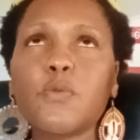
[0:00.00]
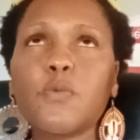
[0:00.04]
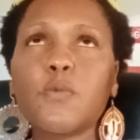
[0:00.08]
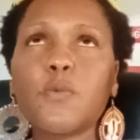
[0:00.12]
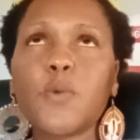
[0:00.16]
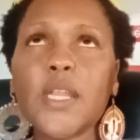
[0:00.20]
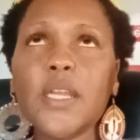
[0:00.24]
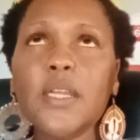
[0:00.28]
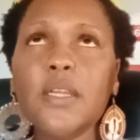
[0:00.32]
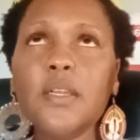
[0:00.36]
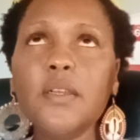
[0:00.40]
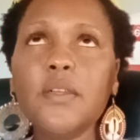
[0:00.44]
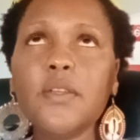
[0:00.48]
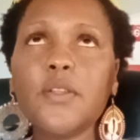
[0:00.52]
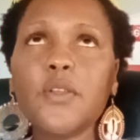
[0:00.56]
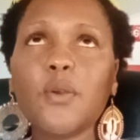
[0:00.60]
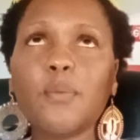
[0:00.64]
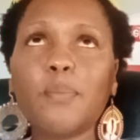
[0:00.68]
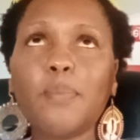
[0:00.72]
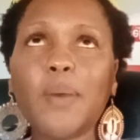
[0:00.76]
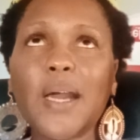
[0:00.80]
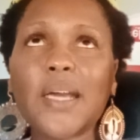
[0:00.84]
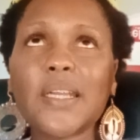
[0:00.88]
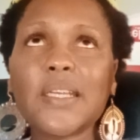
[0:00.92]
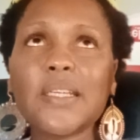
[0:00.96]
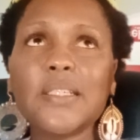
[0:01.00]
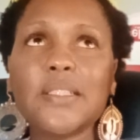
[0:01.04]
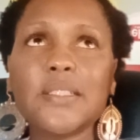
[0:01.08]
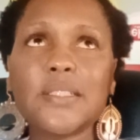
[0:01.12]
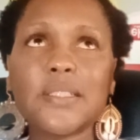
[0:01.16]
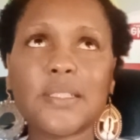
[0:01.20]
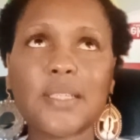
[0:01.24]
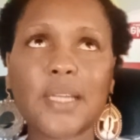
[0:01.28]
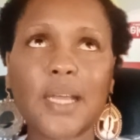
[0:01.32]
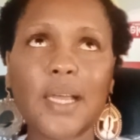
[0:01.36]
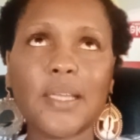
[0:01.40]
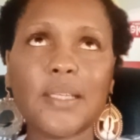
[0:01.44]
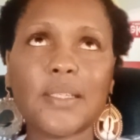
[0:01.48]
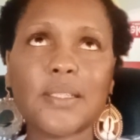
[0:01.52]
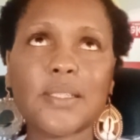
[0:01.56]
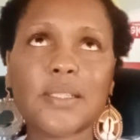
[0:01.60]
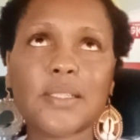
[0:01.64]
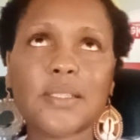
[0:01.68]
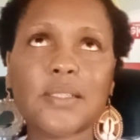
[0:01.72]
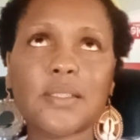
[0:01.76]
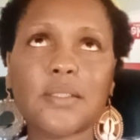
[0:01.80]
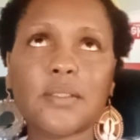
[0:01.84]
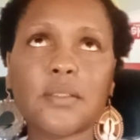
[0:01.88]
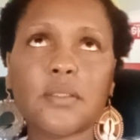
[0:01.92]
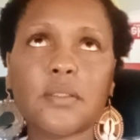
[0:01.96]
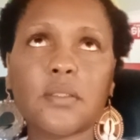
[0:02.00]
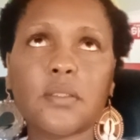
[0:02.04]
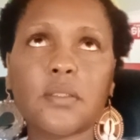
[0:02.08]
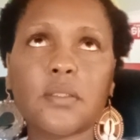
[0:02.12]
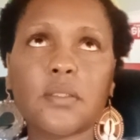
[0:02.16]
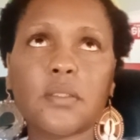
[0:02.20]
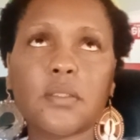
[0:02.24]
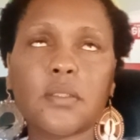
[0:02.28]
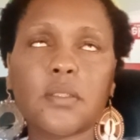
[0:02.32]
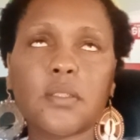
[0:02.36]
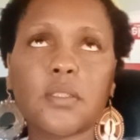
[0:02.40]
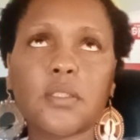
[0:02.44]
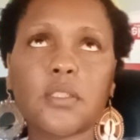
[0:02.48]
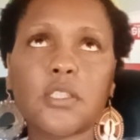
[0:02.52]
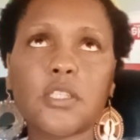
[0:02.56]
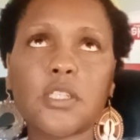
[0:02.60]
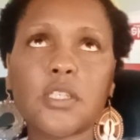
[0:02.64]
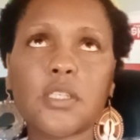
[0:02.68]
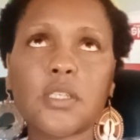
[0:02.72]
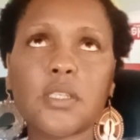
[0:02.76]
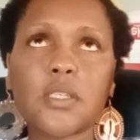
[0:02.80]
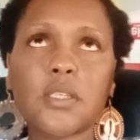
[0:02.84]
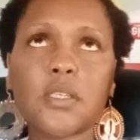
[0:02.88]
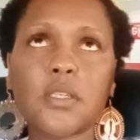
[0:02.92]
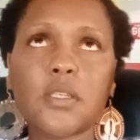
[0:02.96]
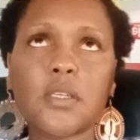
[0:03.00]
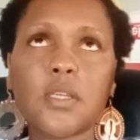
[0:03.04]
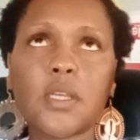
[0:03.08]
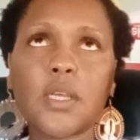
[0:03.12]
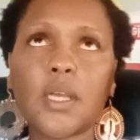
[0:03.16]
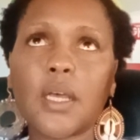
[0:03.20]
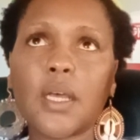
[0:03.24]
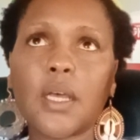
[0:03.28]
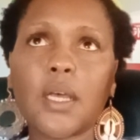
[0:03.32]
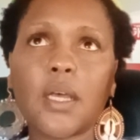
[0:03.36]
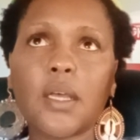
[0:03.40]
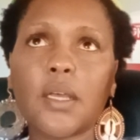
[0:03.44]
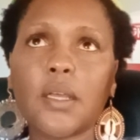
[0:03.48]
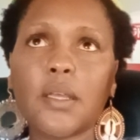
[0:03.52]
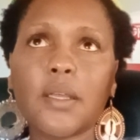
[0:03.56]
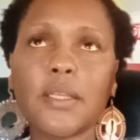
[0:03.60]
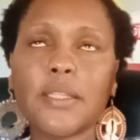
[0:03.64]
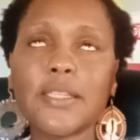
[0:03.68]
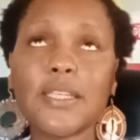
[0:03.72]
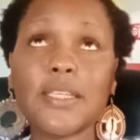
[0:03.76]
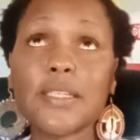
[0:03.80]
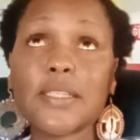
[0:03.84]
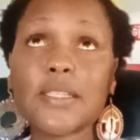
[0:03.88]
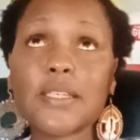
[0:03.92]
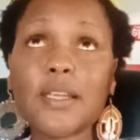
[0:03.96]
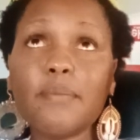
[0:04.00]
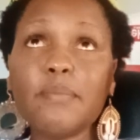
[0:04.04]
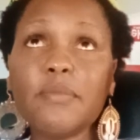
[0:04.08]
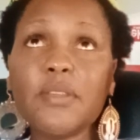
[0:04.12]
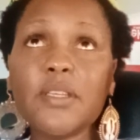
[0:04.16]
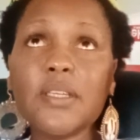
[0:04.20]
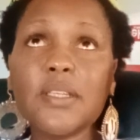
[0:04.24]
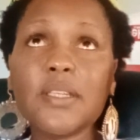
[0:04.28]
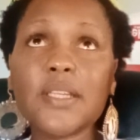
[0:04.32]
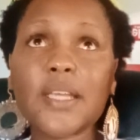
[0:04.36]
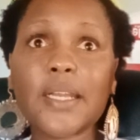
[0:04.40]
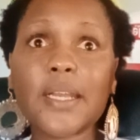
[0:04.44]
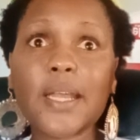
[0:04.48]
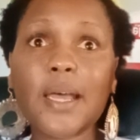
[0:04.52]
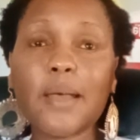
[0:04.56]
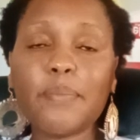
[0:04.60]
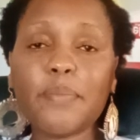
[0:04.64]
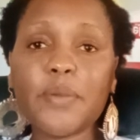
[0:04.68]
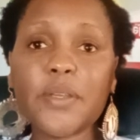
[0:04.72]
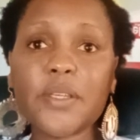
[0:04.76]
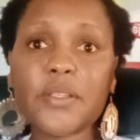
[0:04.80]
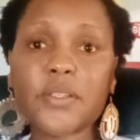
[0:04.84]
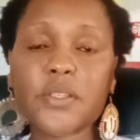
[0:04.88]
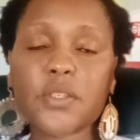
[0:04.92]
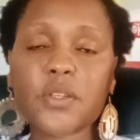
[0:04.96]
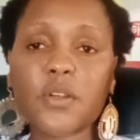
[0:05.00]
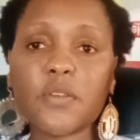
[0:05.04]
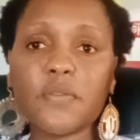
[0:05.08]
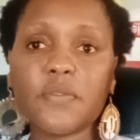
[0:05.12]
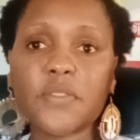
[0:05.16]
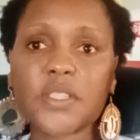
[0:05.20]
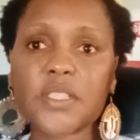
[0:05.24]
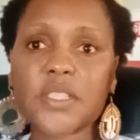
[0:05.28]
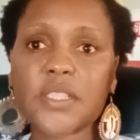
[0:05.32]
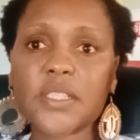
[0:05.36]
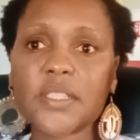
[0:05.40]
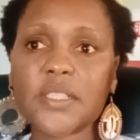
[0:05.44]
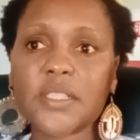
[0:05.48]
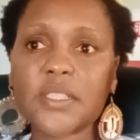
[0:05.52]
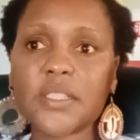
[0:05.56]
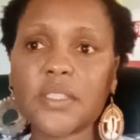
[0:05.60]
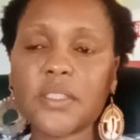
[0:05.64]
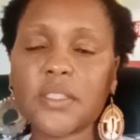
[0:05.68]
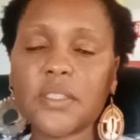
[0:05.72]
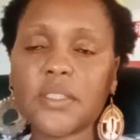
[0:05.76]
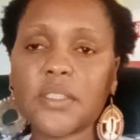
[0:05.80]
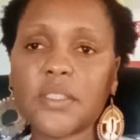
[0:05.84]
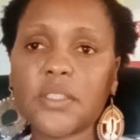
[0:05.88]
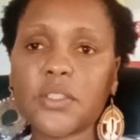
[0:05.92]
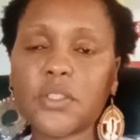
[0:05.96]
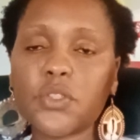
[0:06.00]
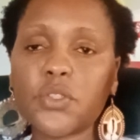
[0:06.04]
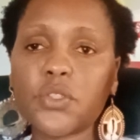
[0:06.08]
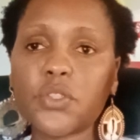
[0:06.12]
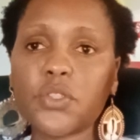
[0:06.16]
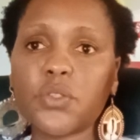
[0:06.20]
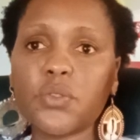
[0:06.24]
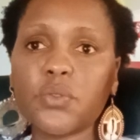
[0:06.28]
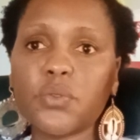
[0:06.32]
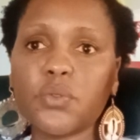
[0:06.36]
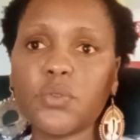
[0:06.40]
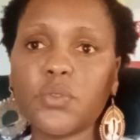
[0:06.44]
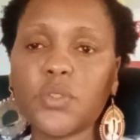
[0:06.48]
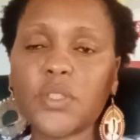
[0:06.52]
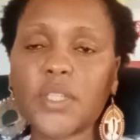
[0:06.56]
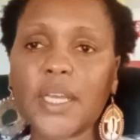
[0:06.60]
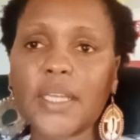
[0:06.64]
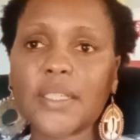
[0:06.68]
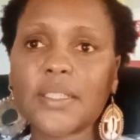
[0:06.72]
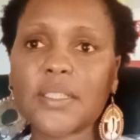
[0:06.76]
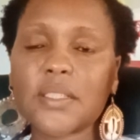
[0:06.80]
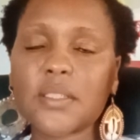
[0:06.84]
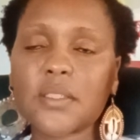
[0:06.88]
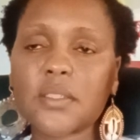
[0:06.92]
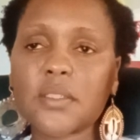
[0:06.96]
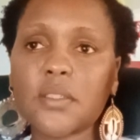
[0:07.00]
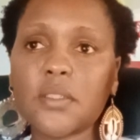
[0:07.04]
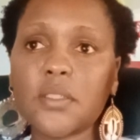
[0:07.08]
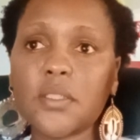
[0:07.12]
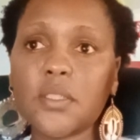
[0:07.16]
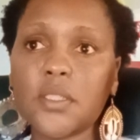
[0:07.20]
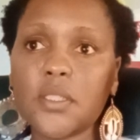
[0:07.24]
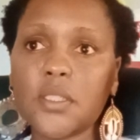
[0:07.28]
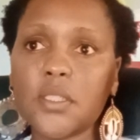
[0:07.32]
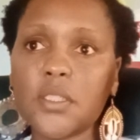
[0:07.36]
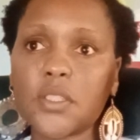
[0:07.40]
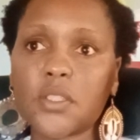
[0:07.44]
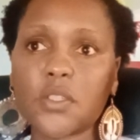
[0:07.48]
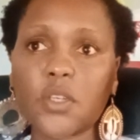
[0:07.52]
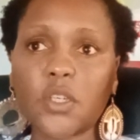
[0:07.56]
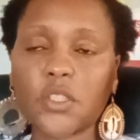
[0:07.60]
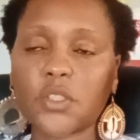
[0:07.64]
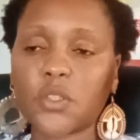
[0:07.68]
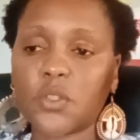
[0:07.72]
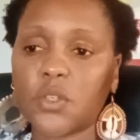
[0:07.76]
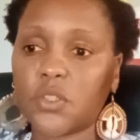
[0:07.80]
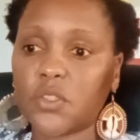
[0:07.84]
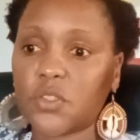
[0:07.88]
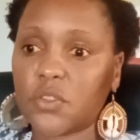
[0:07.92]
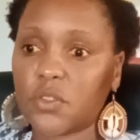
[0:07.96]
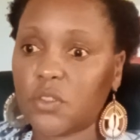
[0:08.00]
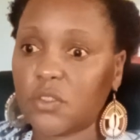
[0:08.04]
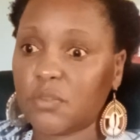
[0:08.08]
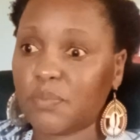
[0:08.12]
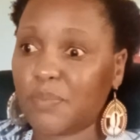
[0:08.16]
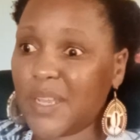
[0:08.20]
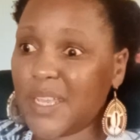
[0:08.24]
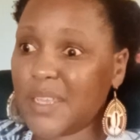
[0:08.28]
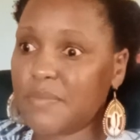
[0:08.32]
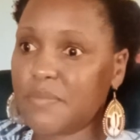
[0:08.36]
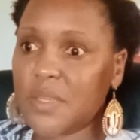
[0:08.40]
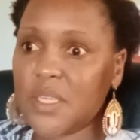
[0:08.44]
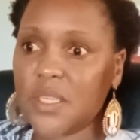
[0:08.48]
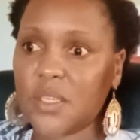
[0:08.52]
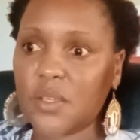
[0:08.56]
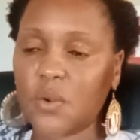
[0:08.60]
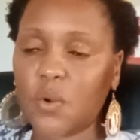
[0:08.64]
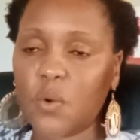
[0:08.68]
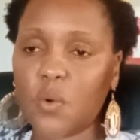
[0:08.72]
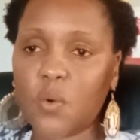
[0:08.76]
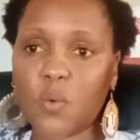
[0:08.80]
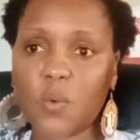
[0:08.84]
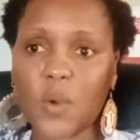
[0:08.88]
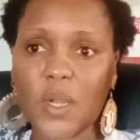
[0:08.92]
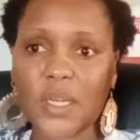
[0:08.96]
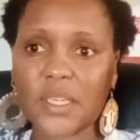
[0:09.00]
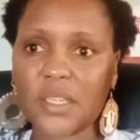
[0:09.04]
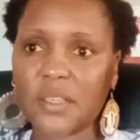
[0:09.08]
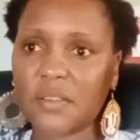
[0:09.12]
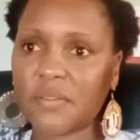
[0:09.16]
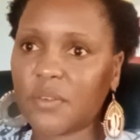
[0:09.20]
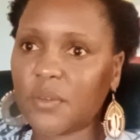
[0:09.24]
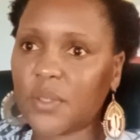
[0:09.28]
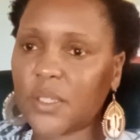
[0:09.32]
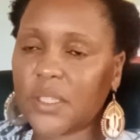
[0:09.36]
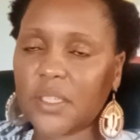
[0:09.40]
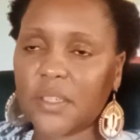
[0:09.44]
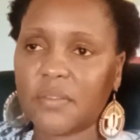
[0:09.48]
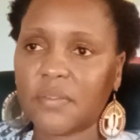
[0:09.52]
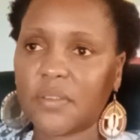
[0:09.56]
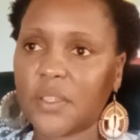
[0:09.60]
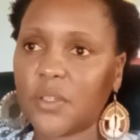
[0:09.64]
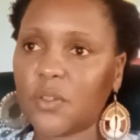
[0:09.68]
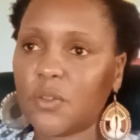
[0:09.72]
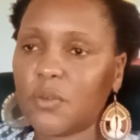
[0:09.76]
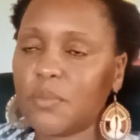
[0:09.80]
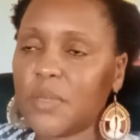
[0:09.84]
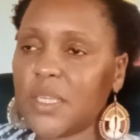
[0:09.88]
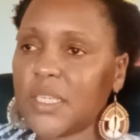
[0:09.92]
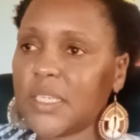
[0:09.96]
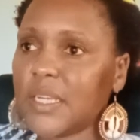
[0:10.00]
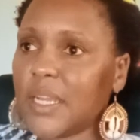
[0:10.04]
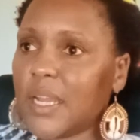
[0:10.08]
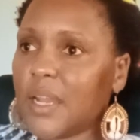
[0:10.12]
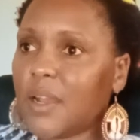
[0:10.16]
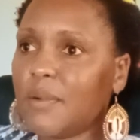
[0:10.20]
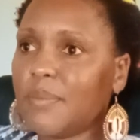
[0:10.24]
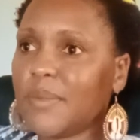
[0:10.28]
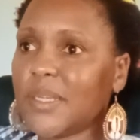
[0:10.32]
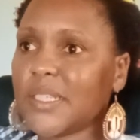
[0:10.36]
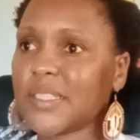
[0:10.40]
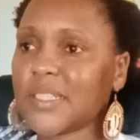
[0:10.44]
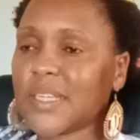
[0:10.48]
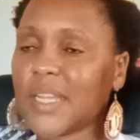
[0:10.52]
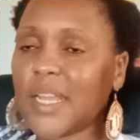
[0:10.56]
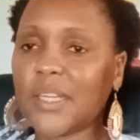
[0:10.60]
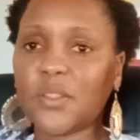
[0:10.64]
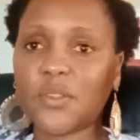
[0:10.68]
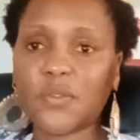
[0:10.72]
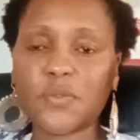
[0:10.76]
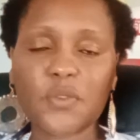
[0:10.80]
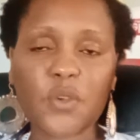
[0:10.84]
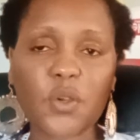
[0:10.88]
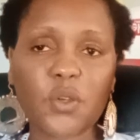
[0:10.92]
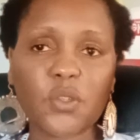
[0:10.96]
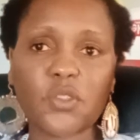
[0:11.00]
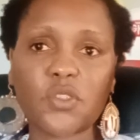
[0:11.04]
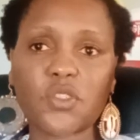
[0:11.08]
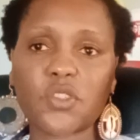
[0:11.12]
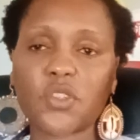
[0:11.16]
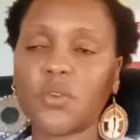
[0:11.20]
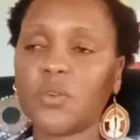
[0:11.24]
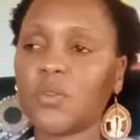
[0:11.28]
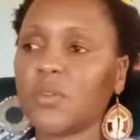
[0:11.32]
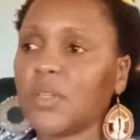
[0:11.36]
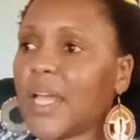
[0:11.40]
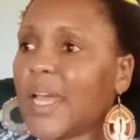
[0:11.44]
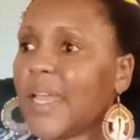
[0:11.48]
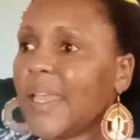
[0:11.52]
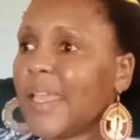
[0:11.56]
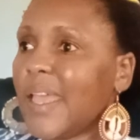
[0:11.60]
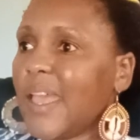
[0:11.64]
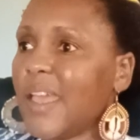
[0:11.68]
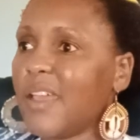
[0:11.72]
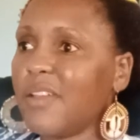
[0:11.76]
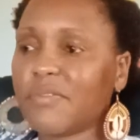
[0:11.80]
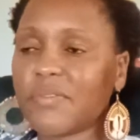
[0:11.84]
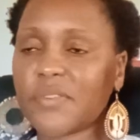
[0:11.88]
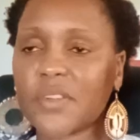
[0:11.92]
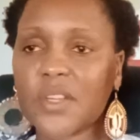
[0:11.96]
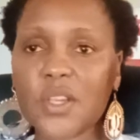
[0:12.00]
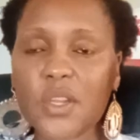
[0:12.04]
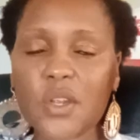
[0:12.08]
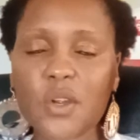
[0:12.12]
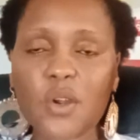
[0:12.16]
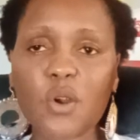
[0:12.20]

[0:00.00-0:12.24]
when your parent dies, uh, there's something that happens, obviously, to you that is not controlled by me or whatever, whatever, no matter how much kind of control I have